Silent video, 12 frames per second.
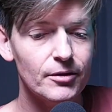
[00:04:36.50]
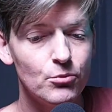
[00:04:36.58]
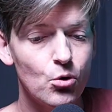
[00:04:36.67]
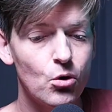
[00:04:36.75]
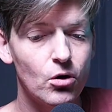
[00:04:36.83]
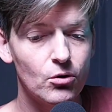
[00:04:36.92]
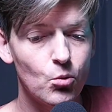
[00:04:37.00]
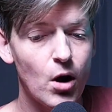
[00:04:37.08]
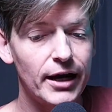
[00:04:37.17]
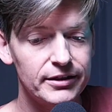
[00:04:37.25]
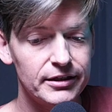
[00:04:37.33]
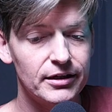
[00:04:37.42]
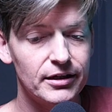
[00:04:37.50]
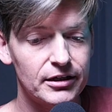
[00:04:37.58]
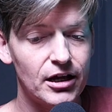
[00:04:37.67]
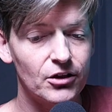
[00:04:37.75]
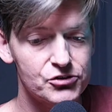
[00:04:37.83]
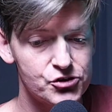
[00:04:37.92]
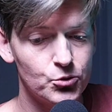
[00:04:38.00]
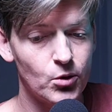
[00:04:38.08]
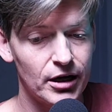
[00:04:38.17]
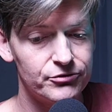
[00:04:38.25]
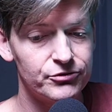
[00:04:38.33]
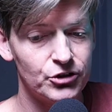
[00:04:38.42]
more widely a, a culture
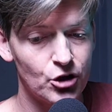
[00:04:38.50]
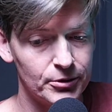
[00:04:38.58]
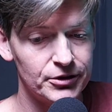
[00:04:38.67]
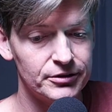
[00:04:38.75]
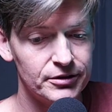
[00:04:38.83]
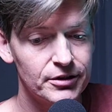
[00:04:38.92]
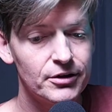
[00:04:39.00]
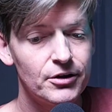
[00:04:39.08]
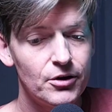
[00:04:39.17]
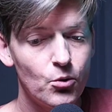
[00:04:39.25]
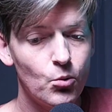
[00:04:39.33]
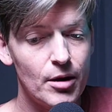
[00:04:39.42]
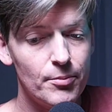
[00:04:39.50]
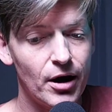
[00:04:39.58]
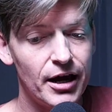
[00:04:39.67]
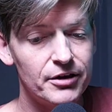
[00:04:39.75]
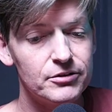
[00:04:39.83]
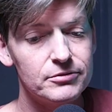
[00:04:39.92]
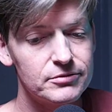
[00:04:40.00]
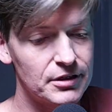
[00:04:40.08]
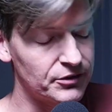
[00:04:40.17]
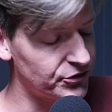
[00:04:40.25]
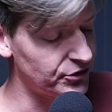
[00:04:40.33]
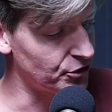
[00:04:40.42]
wide phenomenon whereby
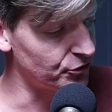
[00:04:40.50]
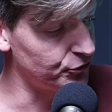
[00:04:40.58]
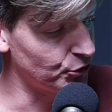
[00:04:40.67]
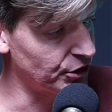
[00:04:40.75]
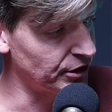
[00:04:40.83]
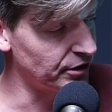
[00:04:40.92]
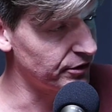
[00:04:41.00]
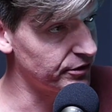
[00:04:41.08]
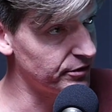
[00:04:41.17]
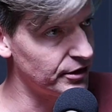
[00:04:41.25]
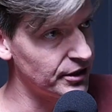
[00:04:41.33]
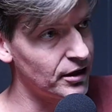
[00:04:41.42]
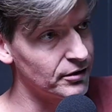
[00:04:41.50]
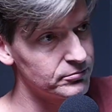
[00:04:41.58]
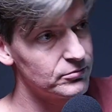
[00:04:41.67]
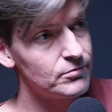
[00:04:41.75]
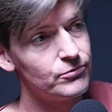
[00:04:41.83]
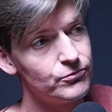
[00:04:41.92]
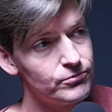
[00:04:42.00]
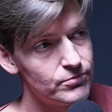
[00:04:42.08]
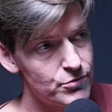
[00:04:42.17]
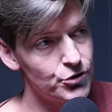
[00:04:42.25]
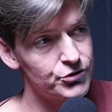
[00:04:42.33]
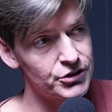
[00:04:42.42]
instead of looking at the young
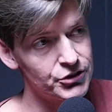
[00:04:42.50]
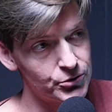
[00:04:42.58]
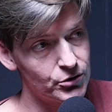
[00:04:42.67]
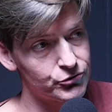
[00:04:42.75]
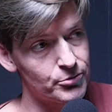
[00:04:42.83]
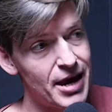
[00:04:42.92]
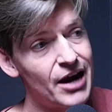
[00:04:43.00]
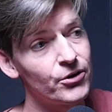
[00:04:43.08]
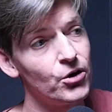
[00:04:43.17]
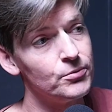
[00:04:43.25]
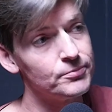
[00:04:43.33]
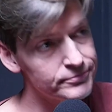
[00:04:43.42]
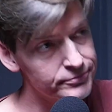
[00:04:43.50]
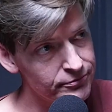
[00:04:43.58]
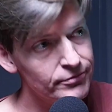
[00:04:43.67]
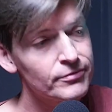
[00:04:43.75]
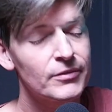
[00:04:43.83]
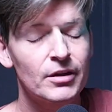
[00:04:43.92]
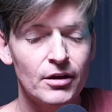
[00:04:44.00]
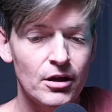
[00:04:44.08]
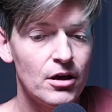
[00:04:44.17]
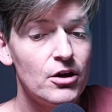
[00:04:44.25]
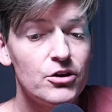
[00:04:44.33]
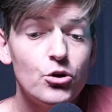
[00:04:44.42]
13 mm-hmm. year old from Harrow, yeah.
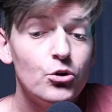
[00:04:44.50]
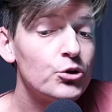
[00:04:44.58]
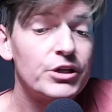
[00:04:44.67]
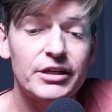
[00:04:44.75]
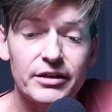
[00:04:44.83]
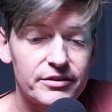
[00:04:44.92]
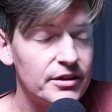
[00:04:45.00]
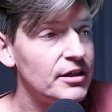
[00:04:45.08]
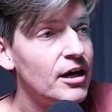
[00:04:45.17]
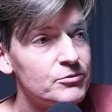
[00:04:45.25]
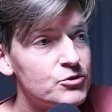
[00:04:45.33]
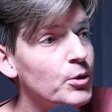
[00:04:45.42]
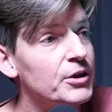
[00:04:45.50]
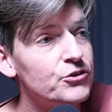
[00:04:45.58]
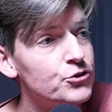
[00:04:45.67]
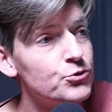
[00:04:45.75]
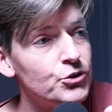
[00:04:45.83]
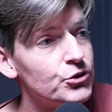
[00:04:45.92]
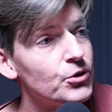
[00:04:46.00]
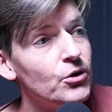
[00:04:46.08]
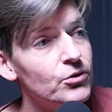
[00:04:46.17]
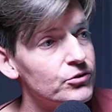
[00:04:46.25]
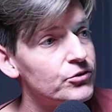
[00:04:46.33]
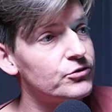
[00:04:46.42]
you're looking at the young 22 year
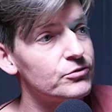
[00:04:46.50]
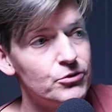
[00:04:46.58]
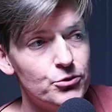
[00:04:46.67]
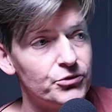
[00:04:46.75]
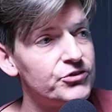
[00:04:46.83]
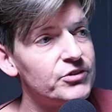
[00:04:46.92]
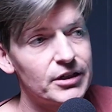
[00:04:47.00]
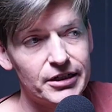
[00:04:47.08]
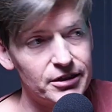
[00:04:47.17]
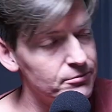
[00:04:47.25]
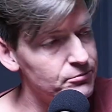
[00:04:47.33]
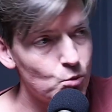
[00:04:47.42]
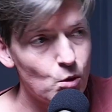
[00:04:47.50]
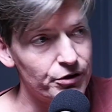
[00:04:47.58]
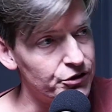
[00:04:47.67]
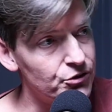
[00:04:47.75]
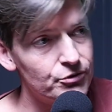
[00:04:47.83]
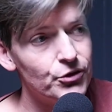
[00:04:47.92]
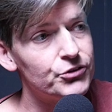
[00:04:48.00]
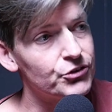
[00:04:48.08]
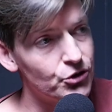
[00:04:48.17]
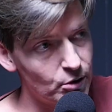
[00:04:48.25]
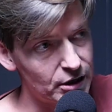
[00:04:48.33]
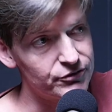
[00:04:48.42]
old who's studying at Warwick
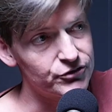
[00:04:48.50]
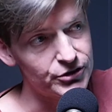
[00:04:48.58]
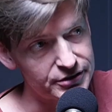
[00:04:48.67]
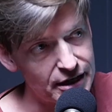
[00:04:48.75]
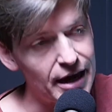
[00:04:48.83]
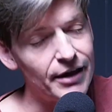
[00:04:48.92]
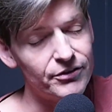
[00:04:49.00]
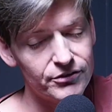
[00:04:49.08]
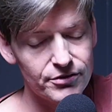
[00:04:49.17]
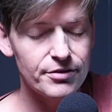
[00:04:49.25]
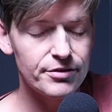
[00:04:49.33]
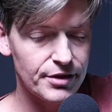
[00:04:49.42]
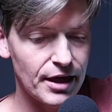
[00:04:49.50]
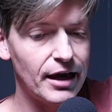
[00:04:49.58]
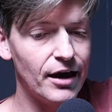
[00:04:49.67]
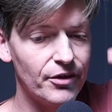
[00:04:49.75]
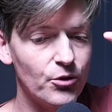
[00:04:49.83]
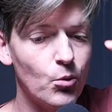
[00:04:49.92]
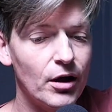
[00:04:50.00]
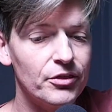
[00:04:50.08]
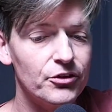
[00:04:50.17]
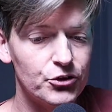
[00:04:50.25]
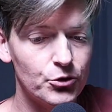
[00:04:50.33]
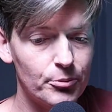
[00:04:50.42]
University yeah, or whatever, yeah. and, and, they yeah. are the
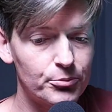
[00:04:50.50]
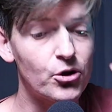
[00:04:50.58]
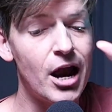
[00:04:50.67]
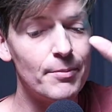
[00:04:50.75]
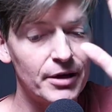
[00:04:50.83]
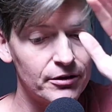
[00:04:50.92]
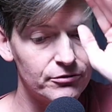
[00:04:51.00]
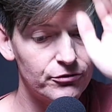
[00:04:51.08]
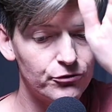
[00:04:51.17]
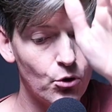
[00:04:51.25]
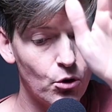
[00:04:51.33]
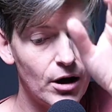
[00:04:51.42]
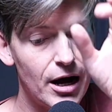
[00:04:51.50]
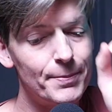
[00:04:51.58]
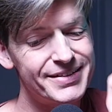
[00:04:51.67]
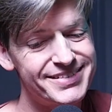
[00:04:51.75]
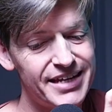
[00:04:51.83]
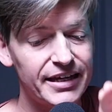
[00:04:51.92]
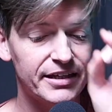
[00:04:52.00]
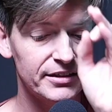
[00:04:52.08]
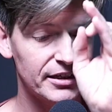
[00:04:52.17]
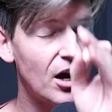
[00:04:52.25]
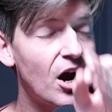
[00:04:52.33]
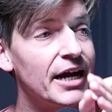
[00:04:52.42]
one that you are priming for a
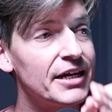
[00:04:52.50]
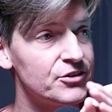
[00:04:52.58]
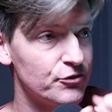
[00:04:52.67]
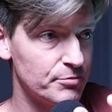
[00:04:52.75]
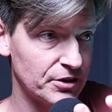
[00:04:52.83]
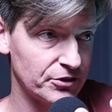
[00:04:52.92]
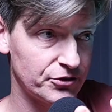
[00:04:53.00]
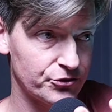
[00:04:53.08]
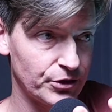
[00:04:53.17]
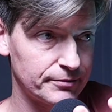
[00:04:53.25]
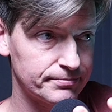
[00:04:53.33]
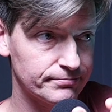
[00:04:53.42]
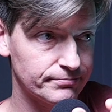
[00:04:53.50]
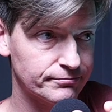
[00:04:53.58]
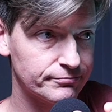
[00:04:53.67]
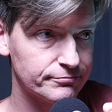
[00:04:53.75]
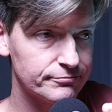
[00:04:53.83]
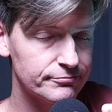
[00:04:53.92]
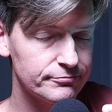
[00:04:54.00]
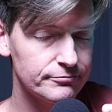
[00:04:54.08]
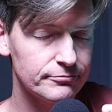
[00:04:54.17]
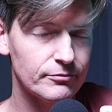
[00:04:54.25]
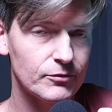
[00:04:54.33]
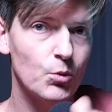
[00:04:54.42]
particular kind of ministry.
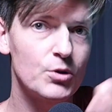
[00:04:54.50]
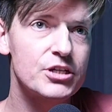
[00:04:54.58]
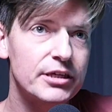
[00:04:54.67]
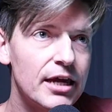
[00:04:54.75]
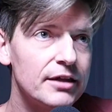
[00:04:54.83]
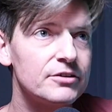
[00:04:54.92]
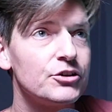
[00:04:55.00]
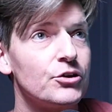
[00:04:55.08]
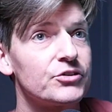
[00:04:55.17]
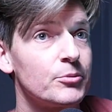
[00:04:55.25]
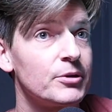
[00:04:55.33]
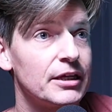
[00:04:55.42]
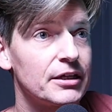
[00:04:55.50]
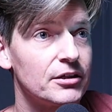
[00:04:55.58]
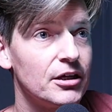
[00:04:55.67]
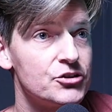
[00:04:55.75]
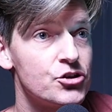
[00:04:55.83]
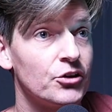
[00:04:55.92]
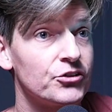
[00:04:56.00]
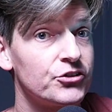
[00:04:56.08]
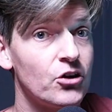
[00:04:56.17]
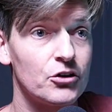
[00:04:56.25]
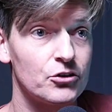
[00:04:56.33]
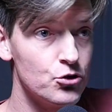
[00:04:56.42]
Which again, you know, someone like a uh, John
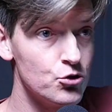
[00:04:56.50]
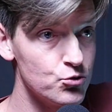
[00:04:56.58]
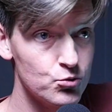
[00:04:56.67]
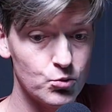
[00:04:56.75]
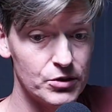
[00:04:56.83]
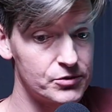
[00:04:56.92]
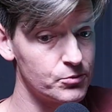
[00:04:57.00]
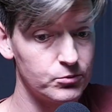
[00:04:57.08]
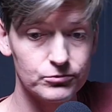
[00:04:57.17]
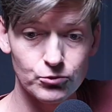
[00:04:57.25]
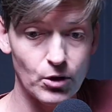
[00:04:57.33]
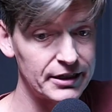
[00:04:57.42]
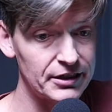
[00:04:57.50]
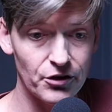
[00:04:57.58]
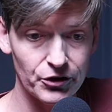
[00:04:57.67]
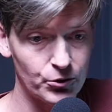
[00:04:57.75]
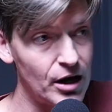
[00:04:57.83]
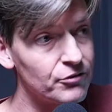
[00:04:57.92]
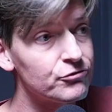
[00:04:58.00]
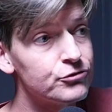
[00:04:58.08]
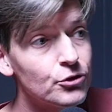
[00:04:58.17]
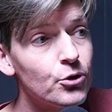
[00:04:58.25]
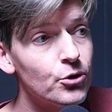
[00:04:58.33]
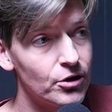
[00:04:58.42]
Stott, who was right in on the ground
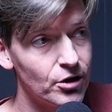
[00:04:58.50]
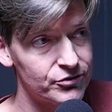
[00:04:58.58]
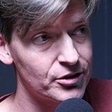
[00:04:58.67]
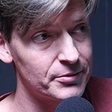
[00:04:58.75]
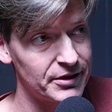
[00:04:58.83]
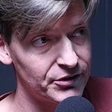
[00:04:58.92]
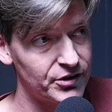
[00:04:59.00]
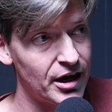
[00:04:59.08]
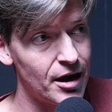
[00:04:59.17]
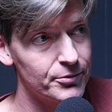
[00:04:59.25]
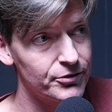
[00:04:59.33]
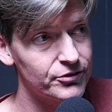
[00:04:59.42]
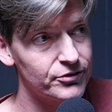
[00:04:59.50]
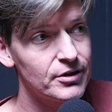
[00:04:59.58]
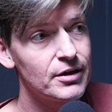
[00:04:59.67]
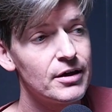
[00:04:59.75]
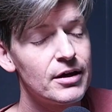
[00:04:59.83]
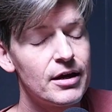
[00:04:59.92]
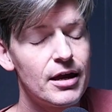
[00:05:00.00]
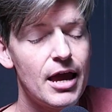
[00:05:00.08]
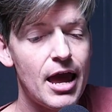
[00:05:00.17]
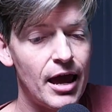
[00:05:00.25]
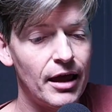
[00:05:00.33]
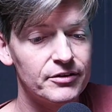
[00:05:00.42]
floor of some of these camps,
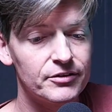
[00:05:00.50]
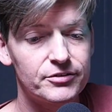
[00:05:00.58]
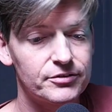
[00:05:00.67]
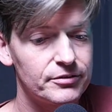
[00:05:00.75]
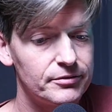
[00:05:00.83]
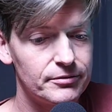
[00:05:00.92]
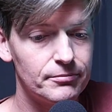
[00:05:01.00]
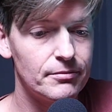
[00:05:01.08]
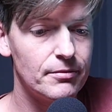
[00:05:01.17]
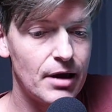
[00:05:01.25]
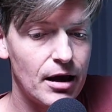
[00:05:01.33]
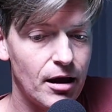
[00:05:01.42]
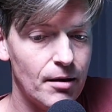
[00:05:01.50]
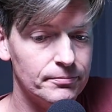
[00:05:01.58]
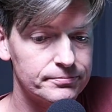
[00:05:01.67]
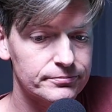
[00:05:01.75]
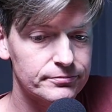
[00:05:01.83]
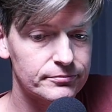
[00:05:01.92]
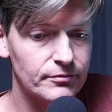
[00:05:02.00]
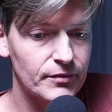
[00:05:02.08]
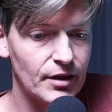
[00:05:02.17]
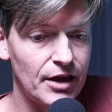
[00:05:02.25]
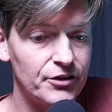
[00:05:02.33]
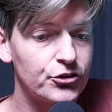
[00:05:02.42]
and um,
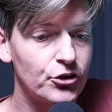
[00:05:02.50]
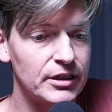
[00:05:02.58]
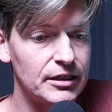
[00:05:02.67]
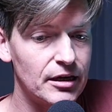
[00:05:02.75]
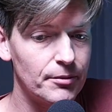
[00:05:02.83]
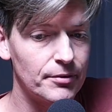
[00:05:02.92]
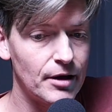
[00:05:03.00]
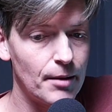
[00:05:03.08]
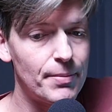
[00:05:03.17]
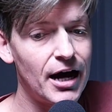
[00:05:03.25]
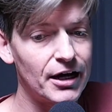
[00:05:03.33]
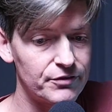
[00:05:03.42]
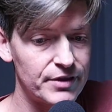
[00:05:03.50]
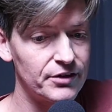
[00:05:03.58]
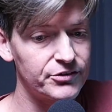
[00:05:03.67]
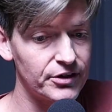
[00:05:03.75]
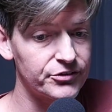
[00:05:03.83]
and certainly a, a part of that